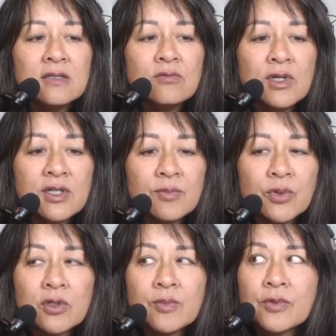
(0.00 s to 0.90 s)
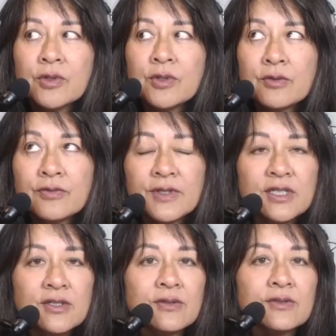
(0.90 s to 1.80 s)
when appropriate, if they
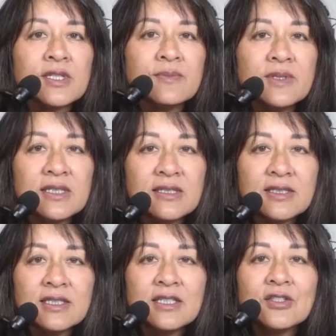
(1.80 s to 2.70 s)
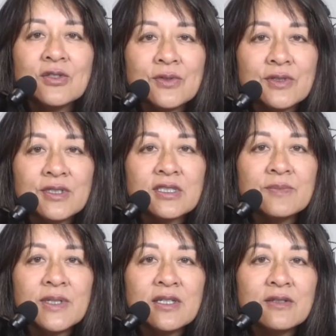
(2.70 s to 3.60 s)
hear something that they get curious
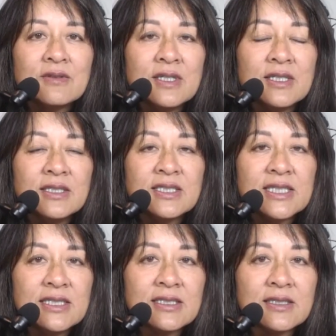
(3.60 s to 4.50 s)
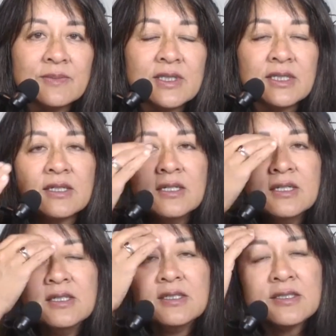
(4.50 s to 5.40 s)
about, they say something.
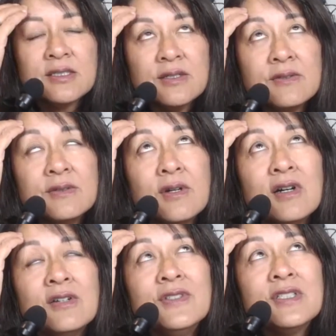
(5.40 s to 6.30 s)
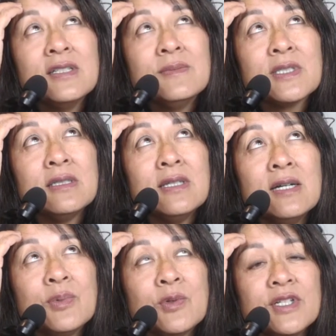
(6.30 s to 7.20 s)
So oftentimes
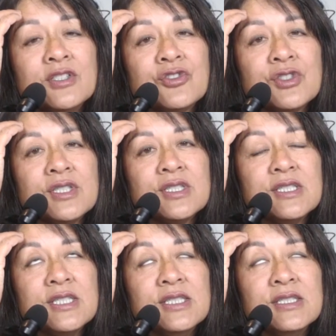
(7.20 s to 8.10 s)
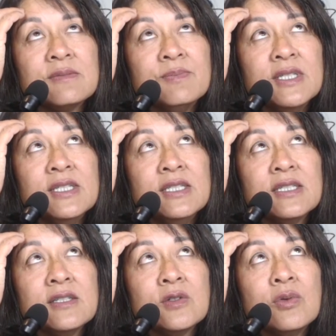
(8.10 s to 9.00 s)
collaboration is being
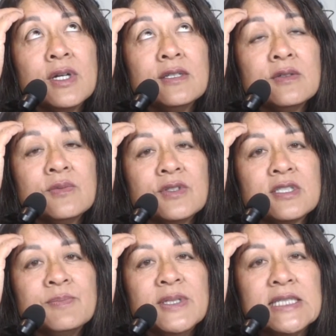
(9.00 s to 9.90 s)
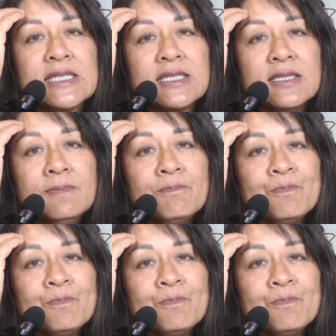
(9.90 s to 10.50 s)
equated with speaking up.